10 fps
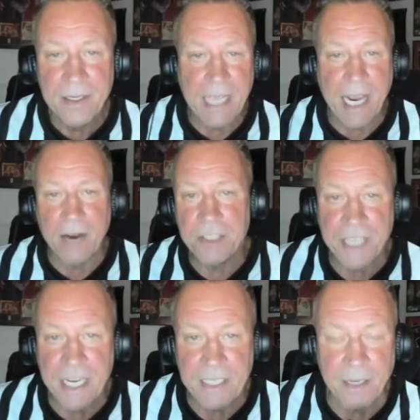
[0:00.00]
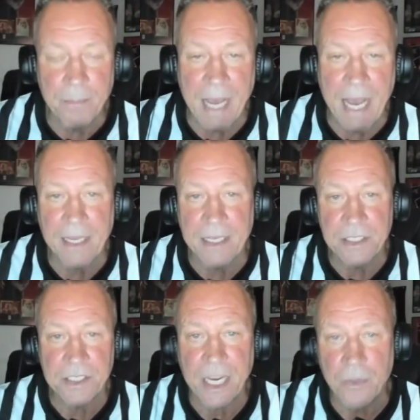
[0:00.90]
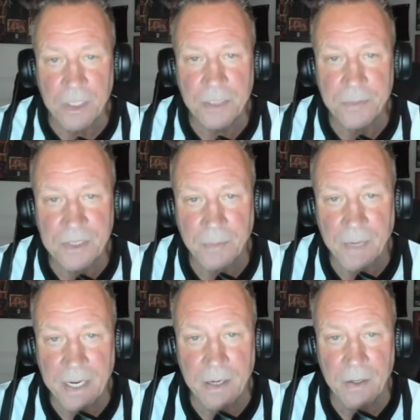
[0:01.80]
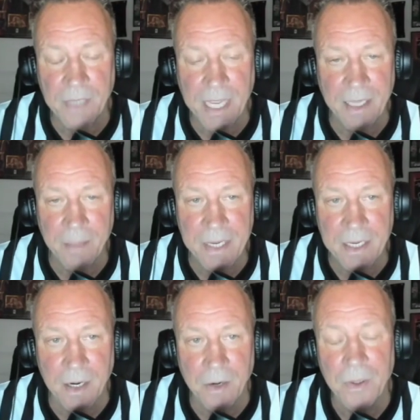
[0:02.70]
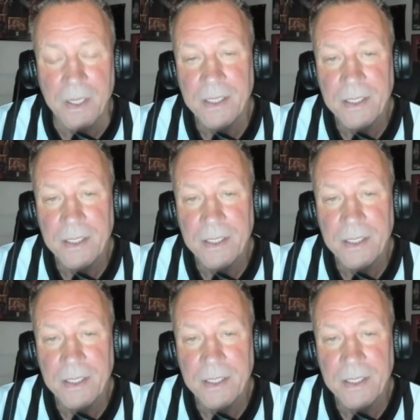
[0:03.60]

carry Shane to the back, and then Shane whispers in my ear, okay, let me go,